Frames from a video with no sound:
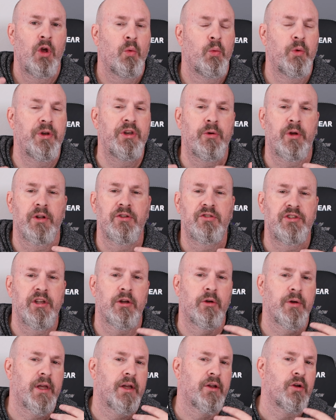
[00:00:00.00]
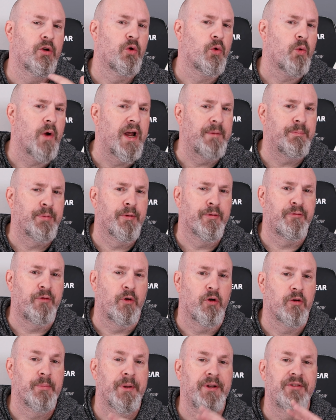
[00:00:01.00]
when you can still get great
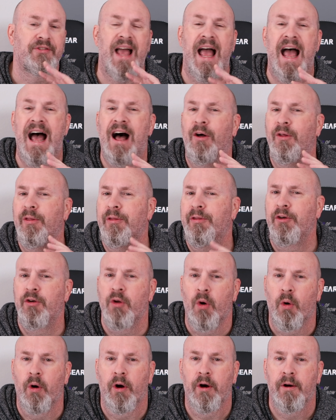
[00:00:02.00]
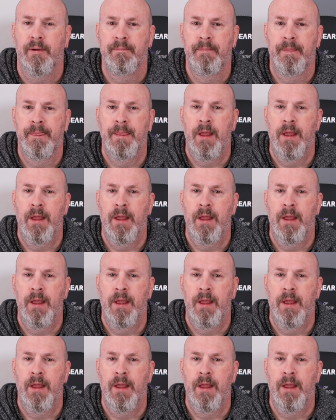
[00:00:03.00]
performance out the door